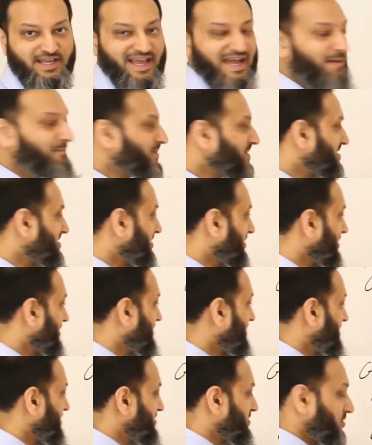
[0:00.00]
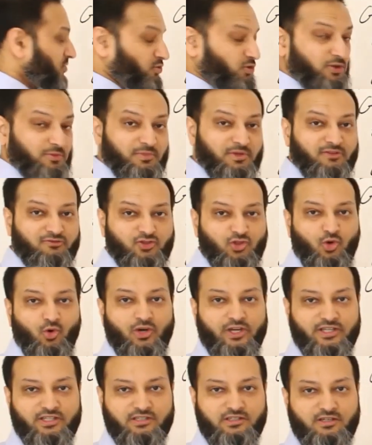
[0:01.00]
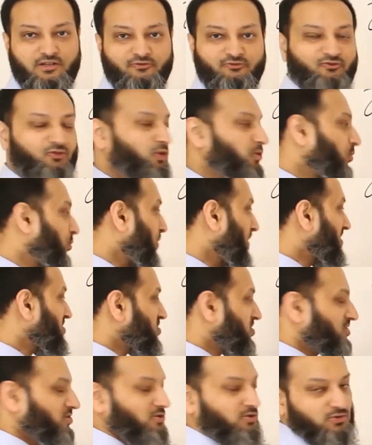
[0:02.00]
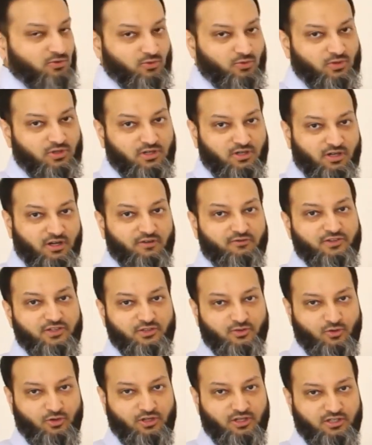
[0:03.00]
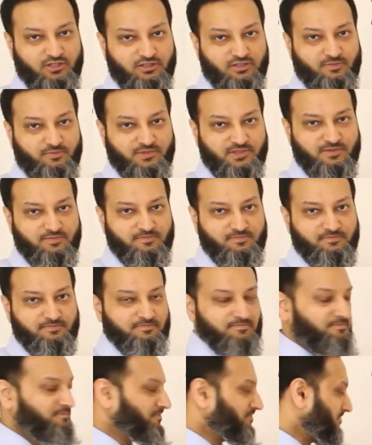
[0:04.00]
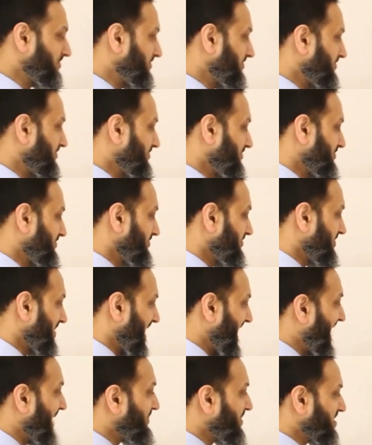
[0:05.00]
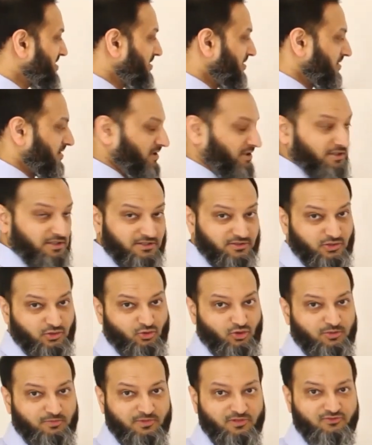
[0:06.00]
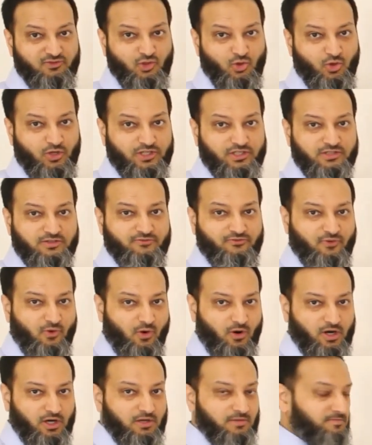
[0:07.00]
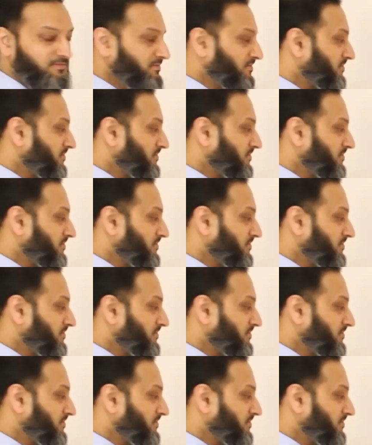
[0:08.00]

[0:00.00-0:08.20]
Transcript: ampicillin is the treatment of choice for which 2 of these organisms? Ampicillin is the treatment of choice for